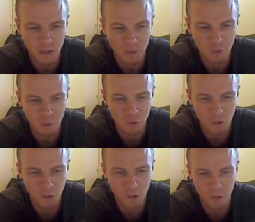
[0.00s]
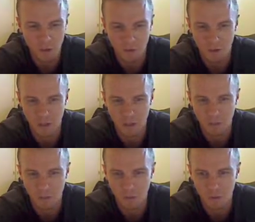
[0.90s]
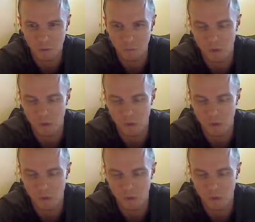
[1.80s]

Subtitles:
unfortunately all of those accounts were